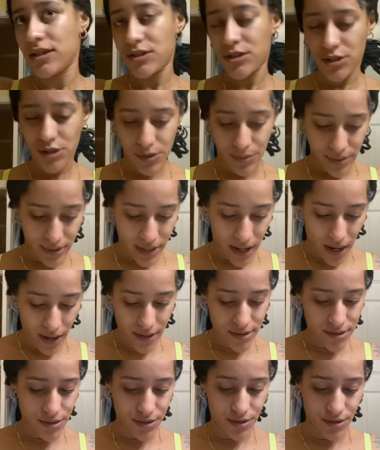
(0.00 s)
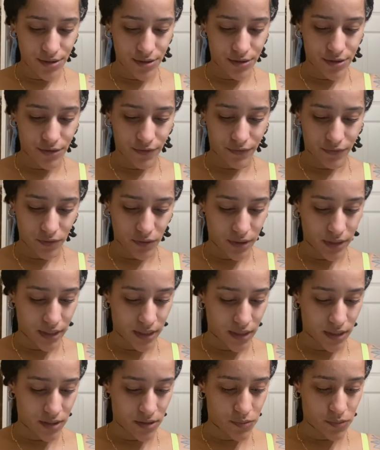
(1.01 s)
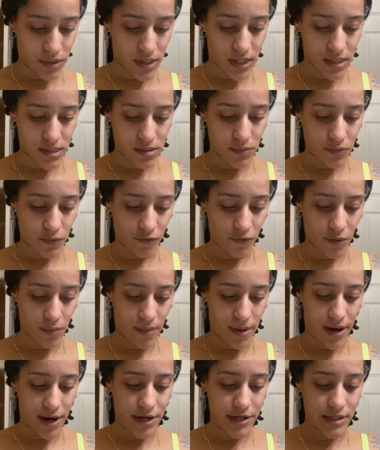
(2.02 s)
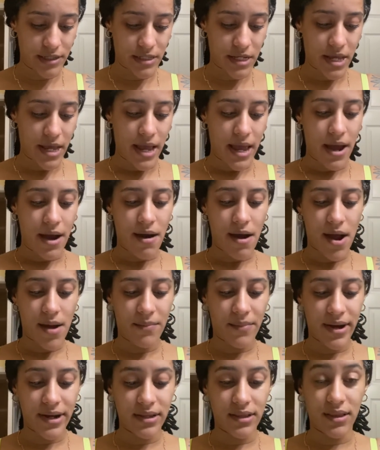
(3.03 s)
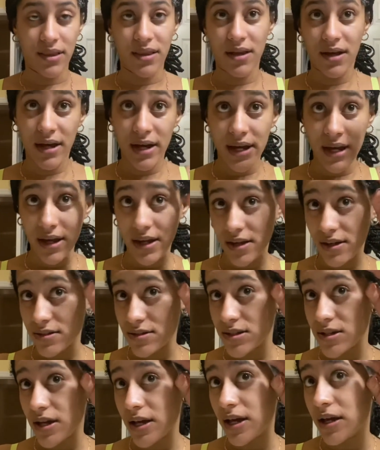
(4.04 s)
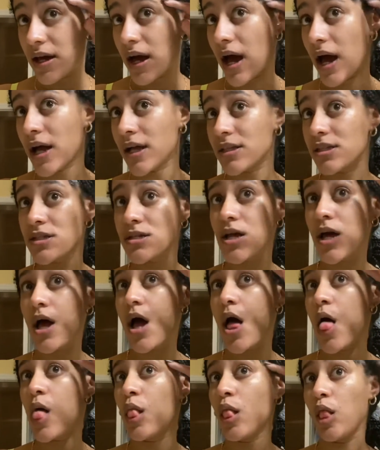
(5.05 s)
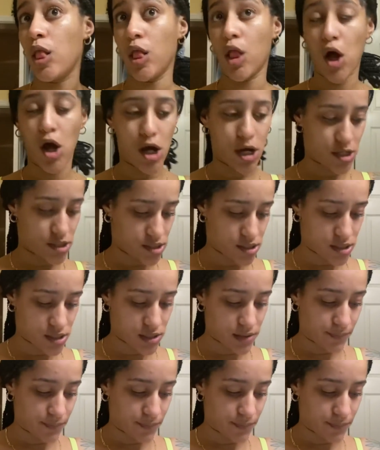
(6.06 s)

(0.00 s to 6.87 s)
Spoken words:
So we got to Florida. So we got to Fort Myers. And my luggage got lost.